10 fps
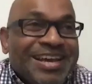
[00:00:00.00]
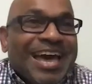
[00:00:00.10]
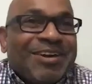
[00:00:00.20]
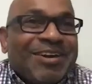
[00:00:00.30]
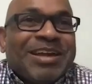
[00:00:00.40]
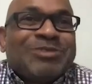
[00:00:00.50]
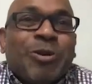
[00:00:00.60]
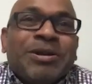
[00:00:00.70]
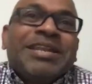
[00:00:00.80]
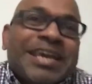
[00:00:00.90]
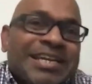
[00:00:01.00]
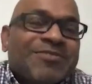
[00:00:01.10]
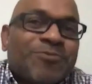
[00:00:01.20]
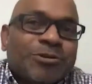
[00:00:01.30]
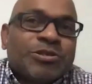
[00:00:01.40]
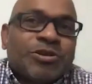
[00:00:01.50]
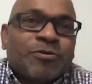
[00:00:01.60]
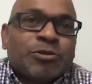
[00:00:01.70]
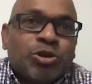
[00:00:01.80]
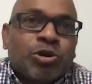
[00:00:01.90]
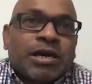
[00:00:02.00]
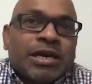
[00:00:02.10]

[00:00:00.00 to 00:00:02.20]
They're troponin negative for sure.